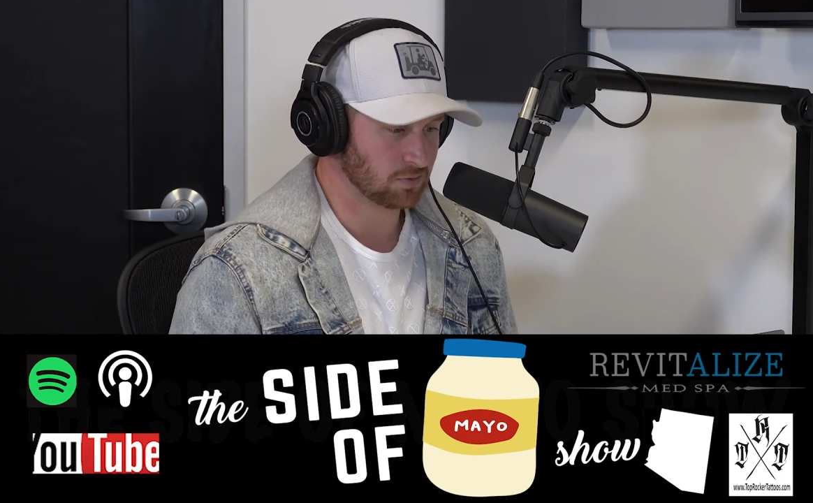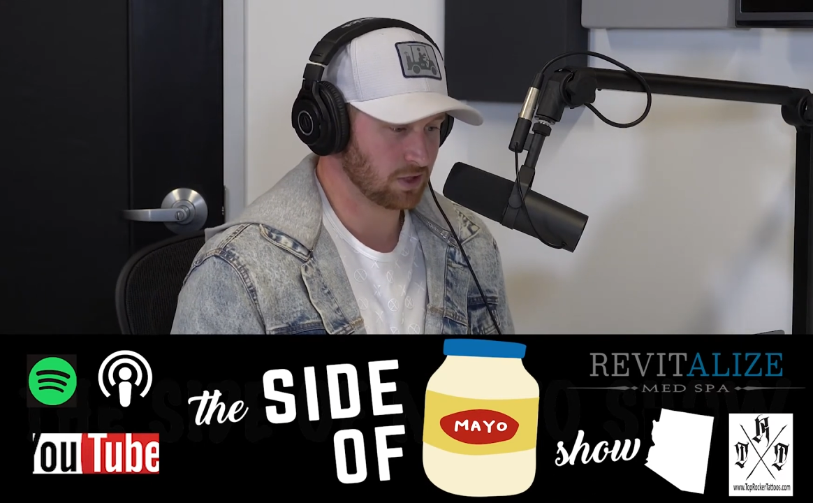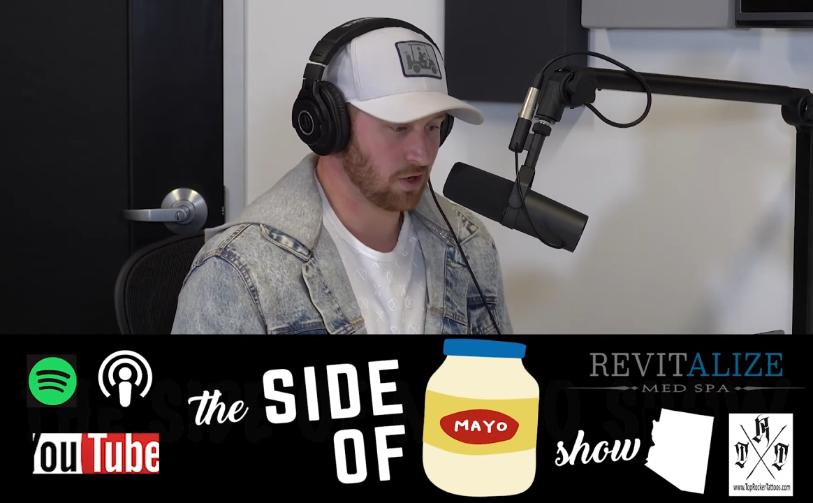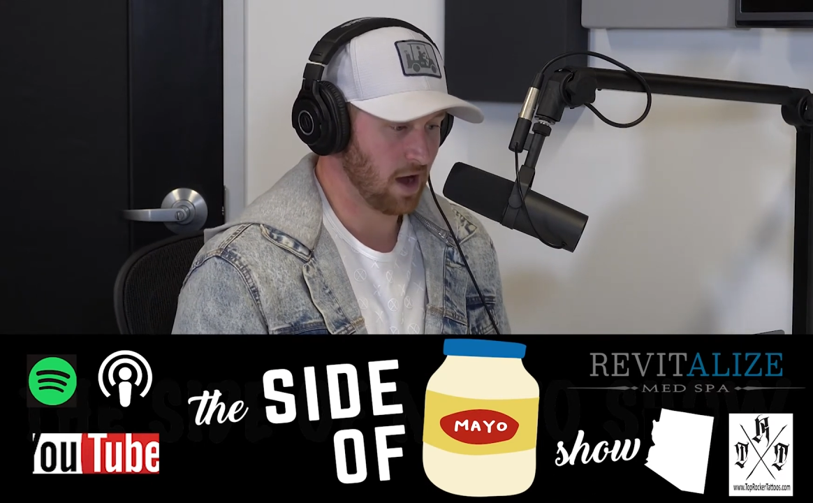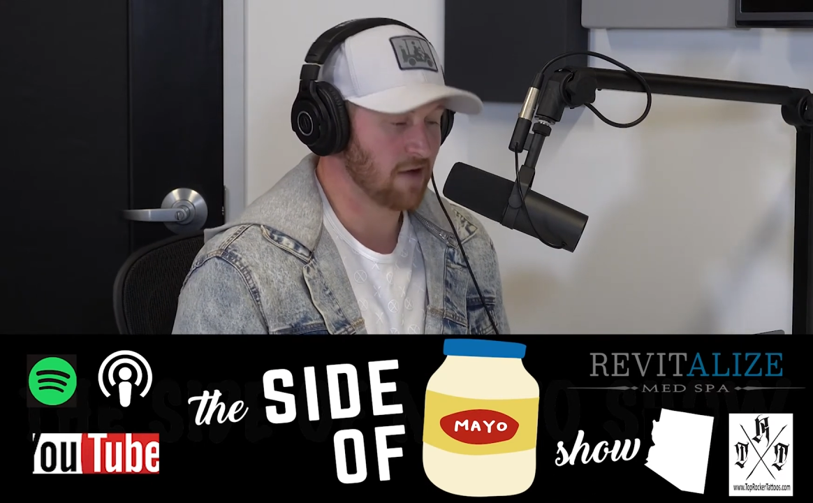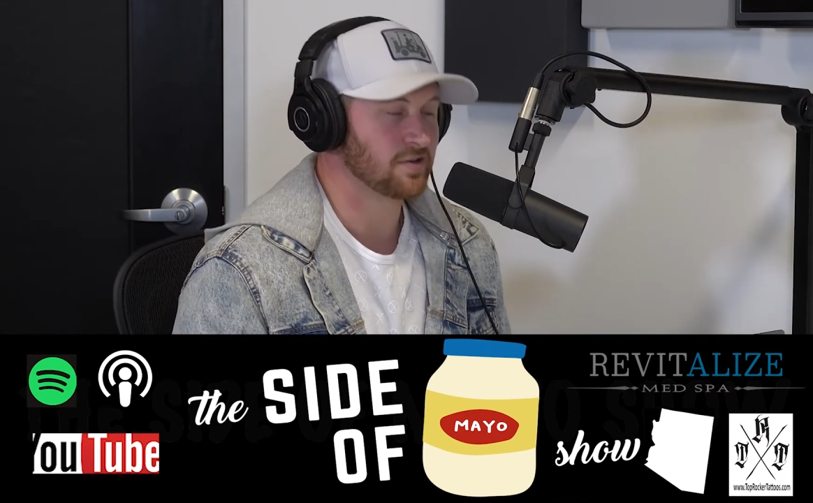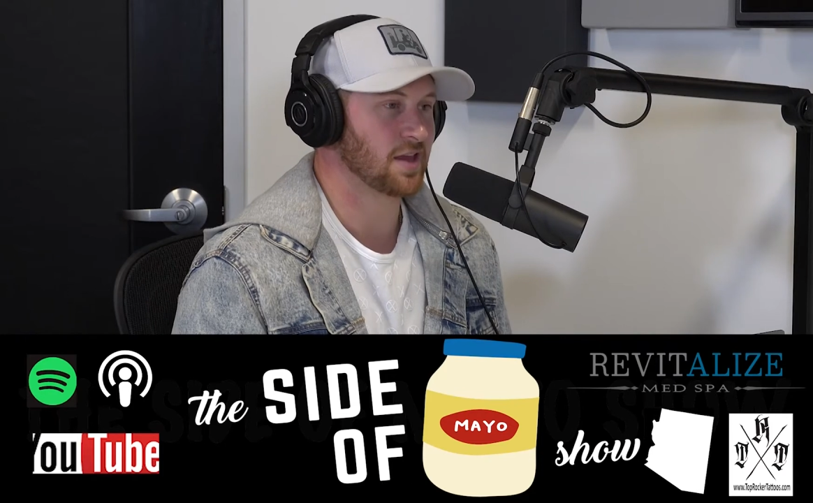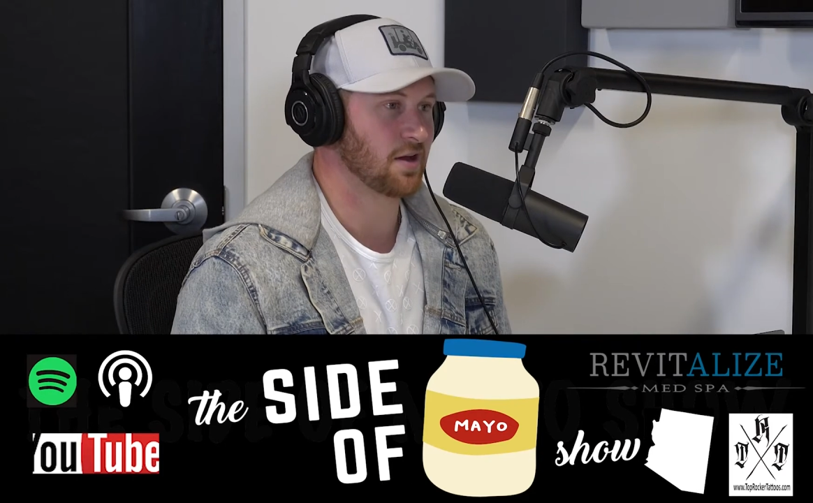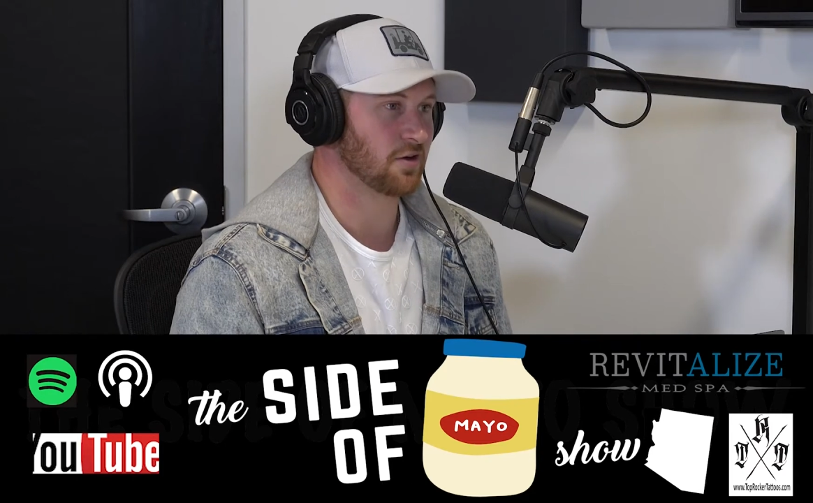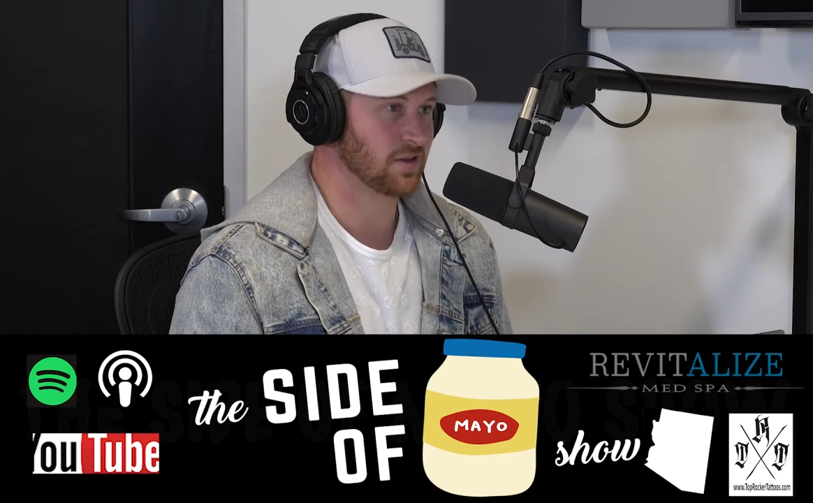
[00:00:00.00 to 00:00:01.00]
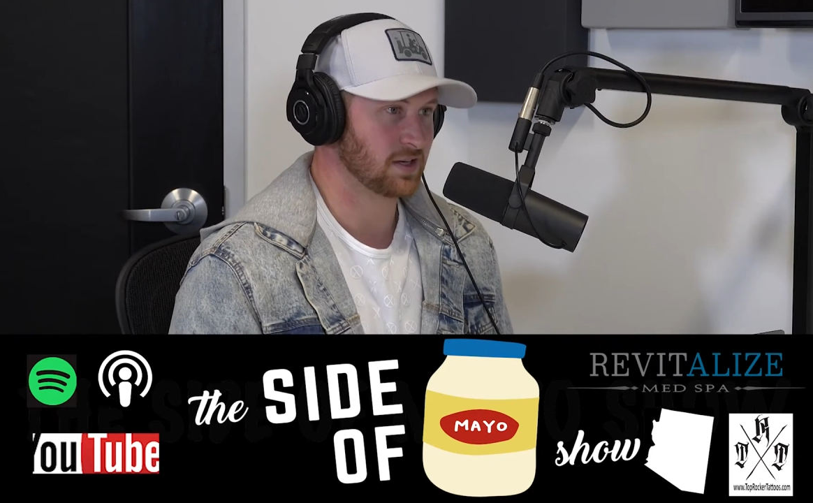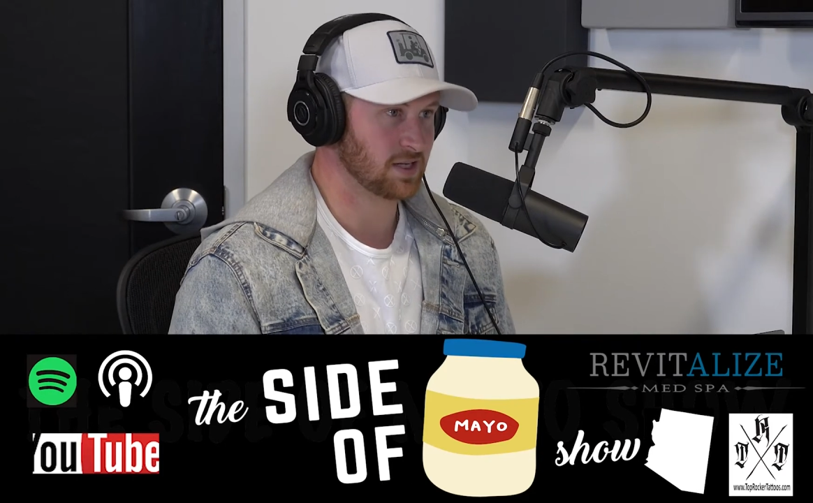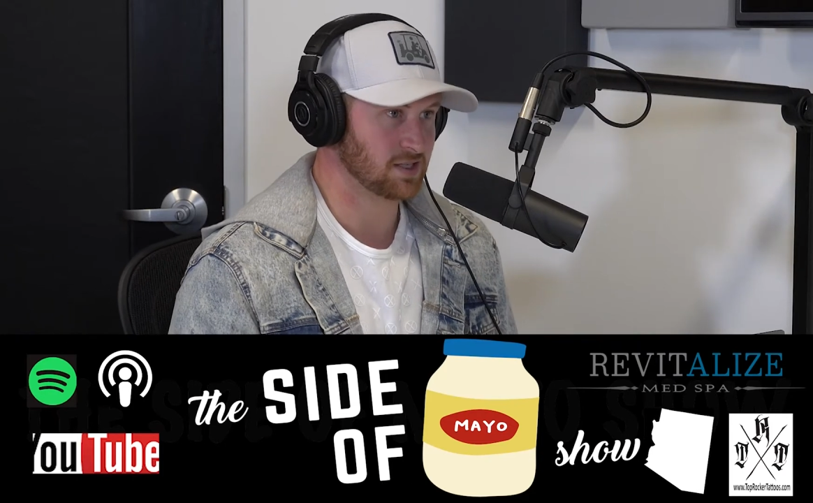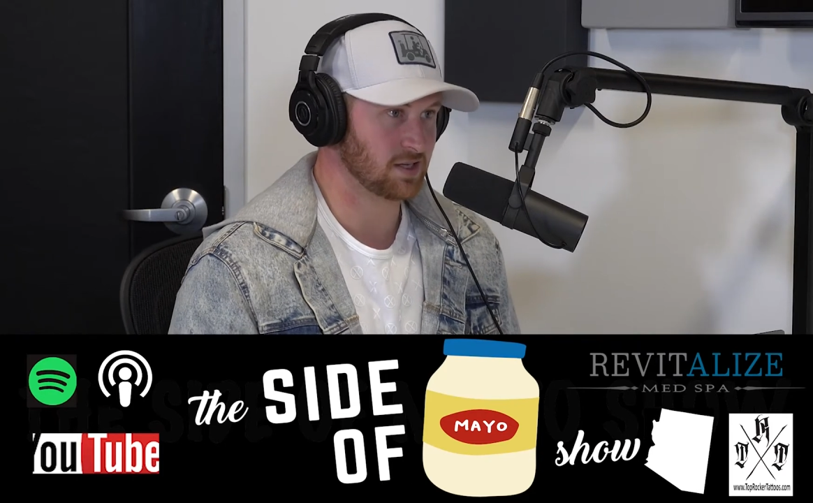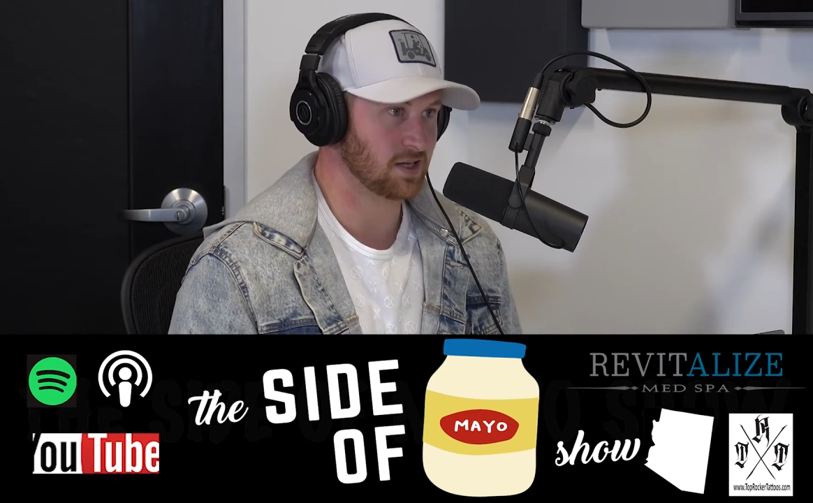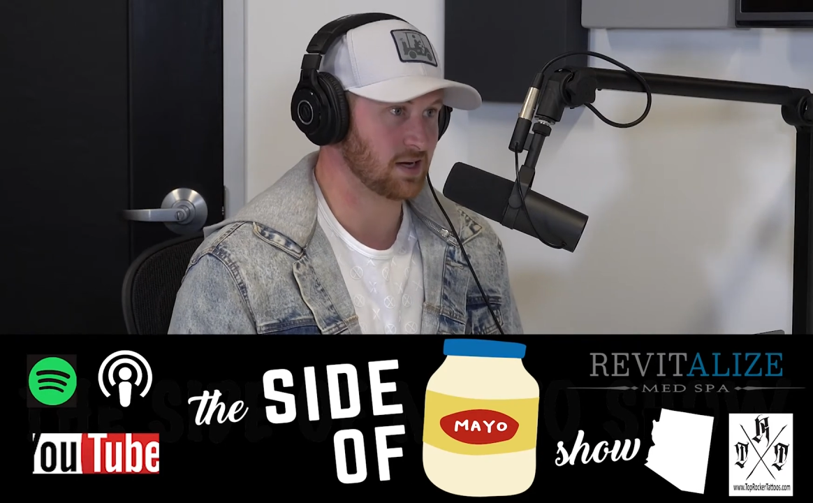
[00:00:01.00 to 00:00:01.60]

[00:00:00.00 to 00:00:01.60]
you know, having that authenticity